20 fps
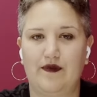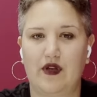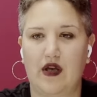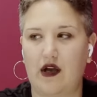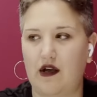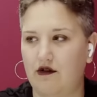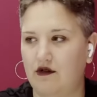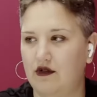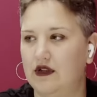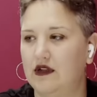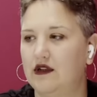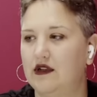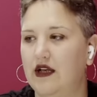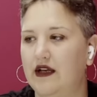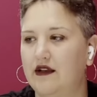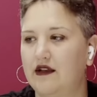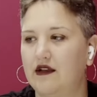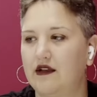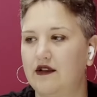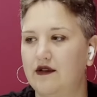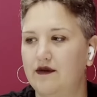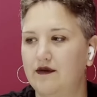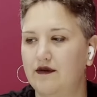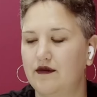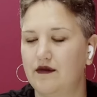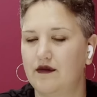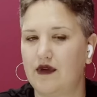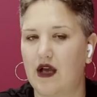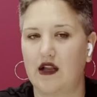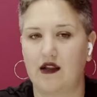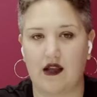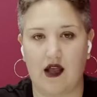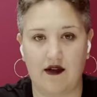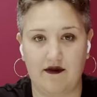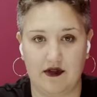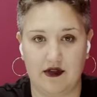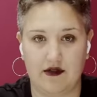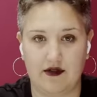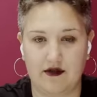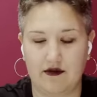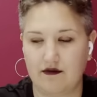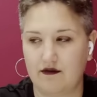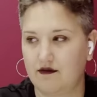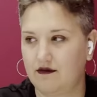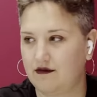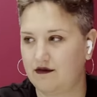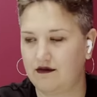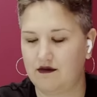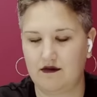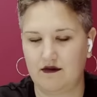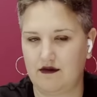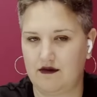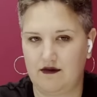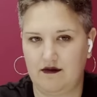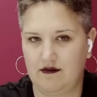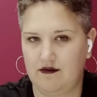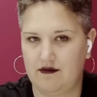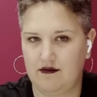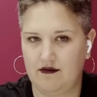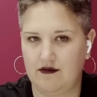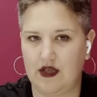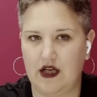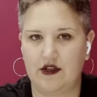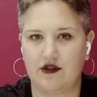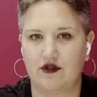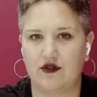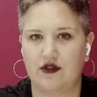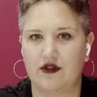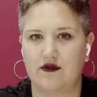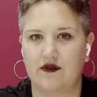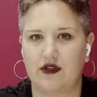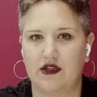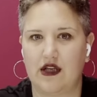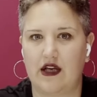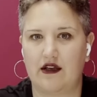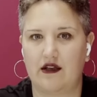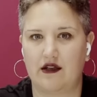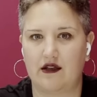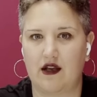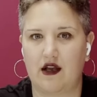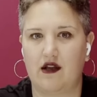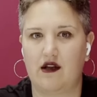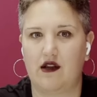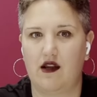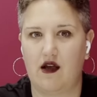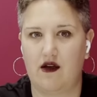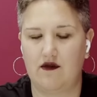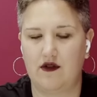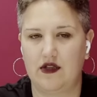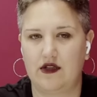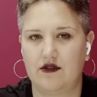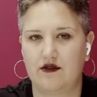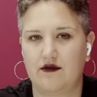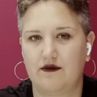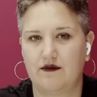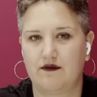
I really like it. I love it. I don't even like it. I love it.